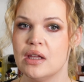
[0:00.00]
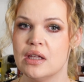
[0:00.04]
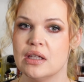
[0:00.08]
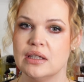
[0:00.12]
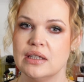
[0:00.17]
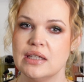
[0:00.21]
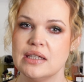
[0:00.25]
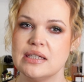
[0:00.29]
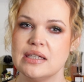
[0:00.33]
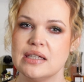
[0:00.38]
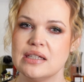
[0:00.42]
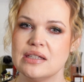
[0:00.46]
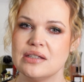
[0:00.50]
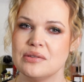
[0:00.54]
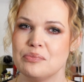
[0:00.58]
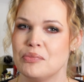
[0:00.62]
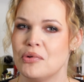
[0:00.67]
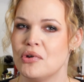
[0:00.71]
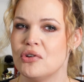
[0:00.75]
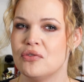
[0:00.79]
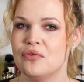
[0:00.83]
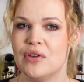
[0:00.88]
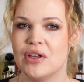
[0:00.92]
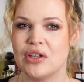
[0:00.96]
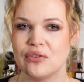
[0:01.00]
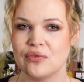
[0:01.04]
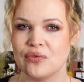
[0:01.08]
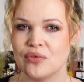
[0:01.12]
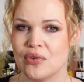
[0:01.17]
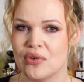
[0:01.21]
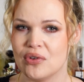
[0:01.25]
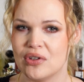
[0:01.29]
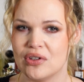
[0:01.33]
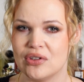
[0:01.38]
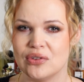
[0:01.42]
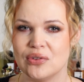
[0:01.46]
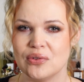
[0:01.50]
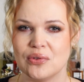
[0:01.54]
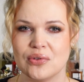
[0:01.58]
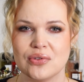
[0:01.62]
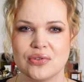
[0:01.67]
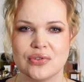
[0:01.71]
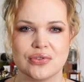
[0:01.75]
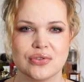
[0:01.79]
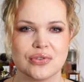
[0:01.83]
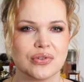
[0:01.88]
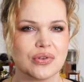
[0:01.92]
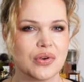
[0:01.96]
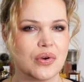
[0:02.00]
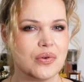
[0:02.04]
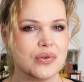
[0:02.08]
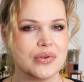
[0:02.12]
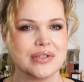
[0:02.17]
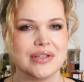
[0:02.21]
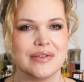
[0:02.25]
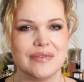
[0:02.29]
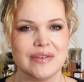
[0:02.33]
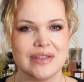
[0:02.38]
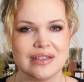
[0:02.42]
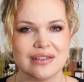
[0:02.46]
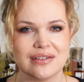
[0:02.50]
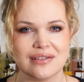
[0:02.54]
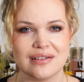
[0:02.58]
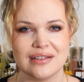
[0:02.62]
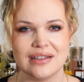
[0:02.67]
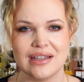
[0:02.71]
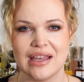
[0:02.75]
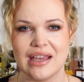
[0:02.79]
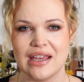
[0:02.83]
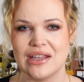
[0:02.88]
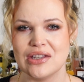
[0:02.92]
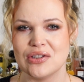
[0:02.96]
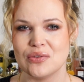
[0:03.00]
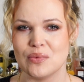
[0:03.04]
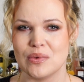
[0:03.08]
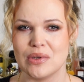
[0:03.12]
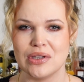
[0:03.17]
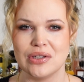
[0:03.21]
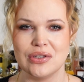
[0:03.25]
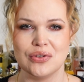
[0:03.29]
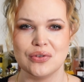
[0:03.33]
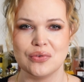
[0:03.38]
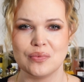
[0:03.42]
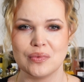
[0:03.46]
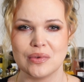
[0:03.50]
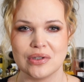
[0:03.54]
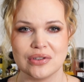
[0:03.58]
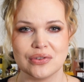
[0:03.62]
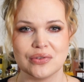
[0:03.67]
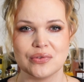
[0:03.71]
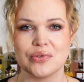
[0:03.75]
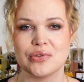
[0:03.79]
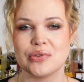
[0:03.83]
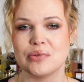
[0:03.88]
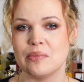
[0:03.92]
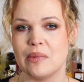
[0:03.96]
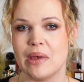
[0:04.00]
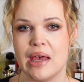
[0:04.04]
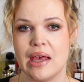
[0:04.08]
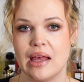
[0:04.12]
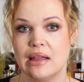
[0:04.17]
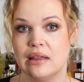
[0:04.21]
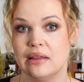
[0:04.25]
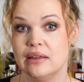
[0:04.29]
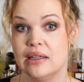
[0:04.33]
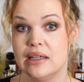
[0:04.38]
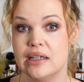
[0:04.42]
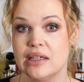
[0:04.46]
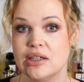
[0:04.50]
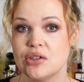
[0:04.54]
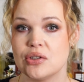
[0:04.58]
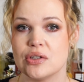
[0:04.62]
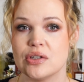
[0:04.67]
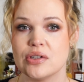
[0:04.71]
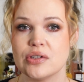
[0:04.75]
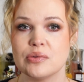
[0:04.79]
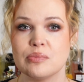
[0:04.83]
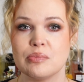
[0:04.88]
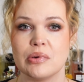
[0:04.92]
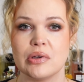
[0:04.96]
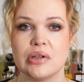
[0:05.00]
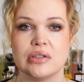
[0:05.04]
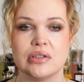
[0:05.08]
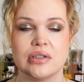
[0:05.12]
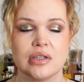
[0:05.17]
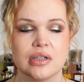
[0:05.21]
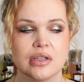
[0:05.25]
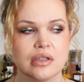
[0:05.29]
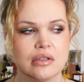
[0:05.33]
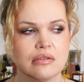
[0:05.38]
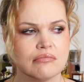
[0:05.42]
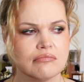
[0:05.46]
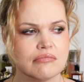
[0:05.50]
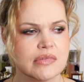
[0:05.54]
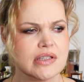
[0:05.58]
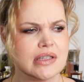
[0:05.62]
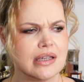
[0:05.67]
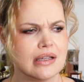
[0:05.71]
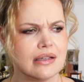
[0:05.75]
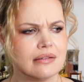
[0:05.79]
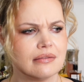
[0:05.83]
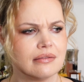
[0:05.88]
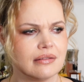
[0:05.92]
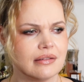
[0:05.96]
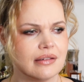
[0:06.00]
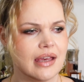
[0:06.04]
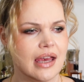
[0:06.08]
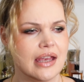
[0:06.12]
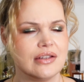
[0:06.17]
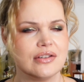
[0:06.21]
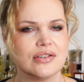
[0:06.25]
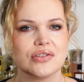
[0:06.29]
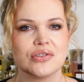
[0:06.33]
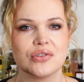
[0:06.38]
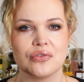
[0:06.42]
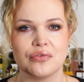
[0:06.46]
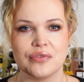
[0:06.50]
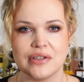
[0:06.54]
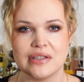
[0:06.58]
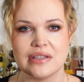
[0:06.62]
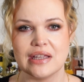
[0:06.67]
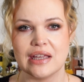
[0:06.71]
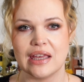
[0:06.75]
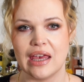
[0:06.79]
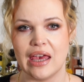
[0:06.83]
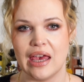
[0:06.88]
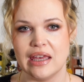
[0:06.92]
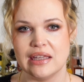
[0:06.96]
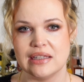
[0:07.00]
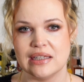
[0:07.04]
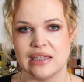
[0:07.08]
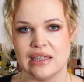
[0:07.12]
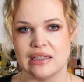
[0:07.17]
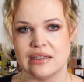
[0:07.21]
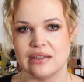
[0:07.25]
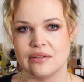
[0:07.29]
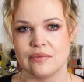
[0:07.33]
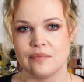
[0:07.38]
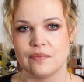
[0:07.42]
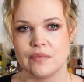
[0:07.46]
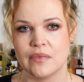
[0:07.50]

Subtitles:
This is perfect for those cozy winter days when you want to smell delicious but still kind of sophisticated.